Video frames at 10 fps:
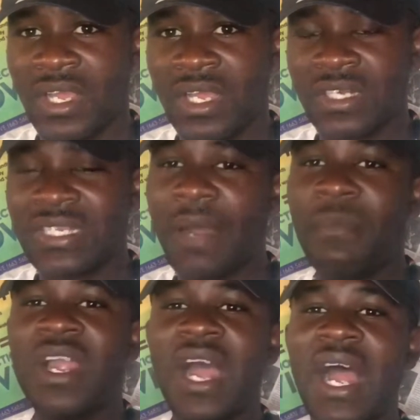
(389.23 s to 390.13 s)
not
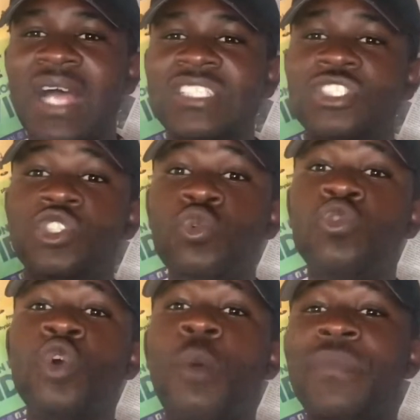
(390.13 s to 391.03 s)
because you
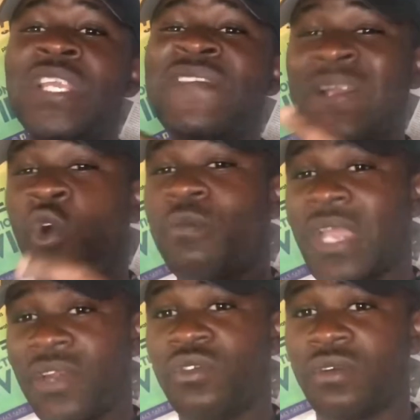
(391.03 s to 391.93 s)
don't believe in what me I
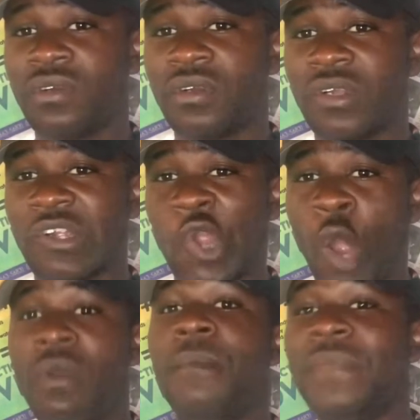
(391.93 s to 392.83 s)
do, but
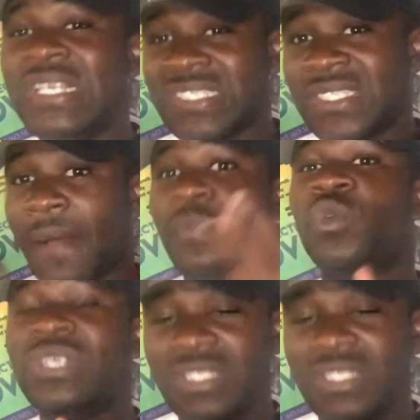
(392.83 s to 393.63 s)
make me stop do it.